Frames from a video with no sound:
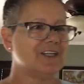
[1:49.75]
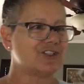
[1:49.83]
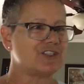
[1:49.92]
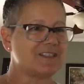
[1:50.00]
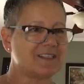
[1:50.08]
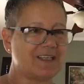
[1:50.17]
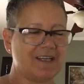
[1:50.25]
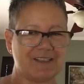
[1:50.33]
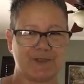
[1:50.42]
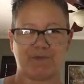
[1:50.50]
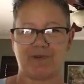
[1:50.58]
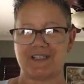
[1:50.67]
She's
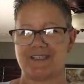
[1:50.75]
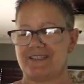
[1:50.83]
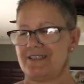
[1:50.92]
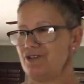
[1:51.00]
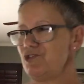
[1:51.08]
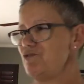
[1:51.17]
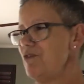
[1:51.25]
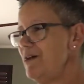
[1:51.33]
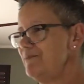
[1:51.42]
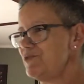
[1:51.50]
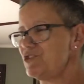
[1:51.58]
against President Trump.